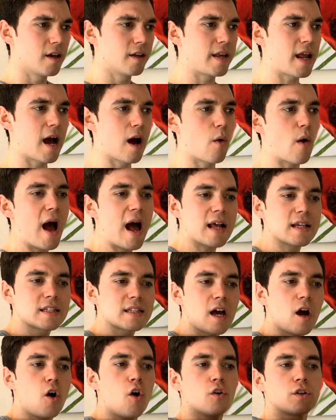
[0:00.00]
Now, as
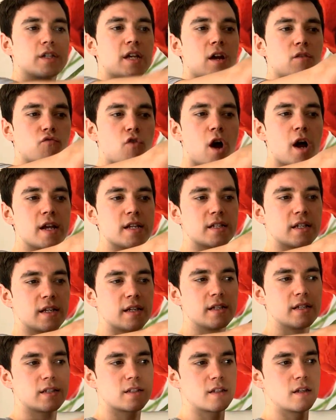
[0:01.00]
that hot air
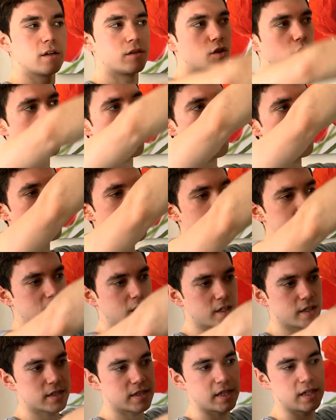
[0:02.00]
rises, the cold air is
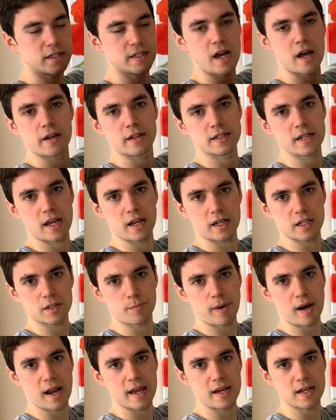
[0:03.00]
going to sink down and take its
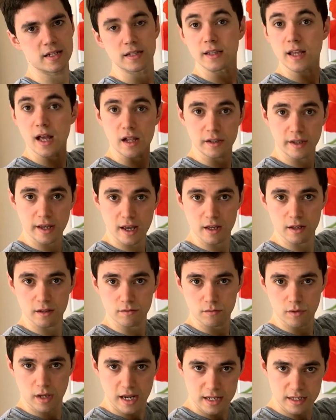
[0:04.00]
place, and that'll get
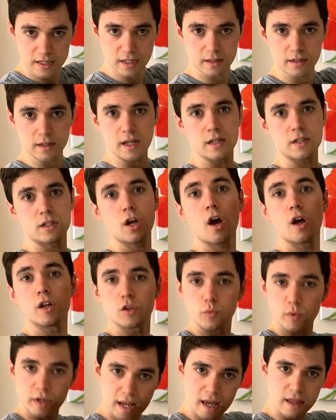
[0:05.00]
heated in turn.
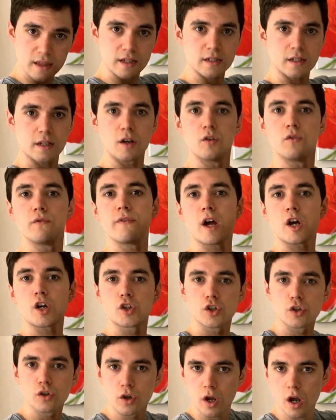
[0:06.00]
So we get this
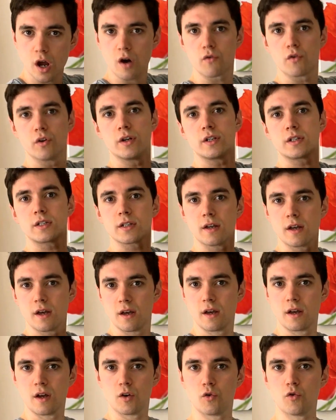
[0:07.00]
convection current.
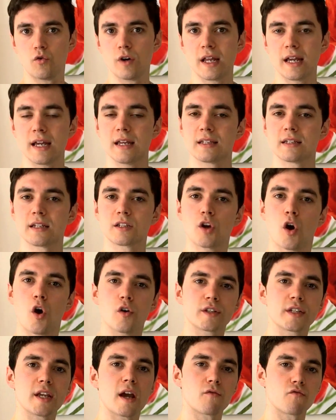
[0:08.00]
All it is
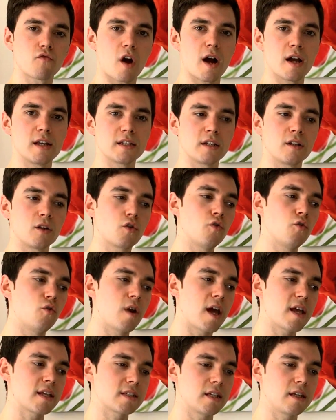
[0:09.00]
hot air rising,
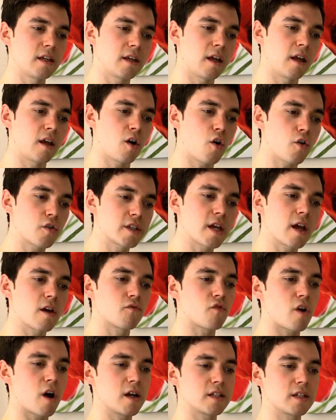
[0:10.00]
cool air sinking. Hot air
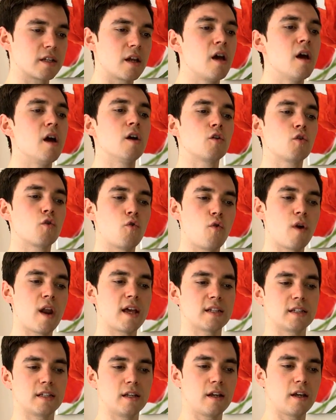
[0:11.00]
rising, cool
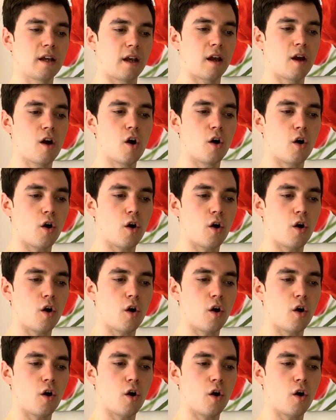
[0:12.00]
air sinking.